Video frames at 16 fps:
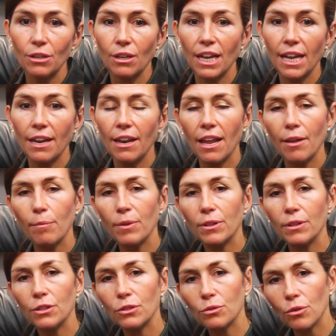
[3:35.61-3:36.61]
and
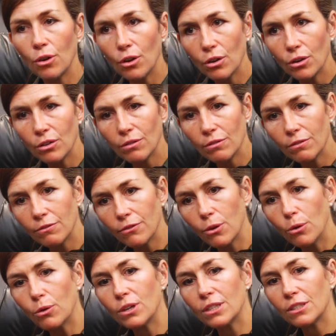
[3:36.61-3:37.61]
with a strong
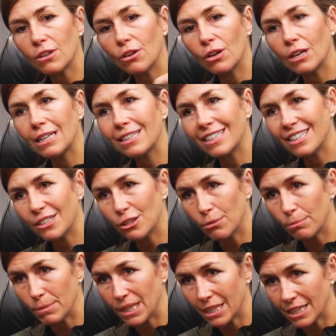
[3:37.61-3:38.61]
focus on clinical
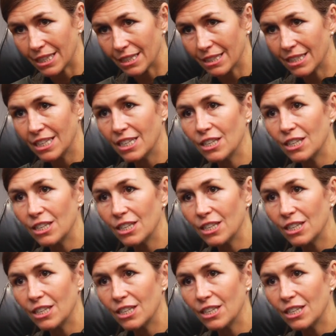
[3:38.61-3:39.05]
meaning.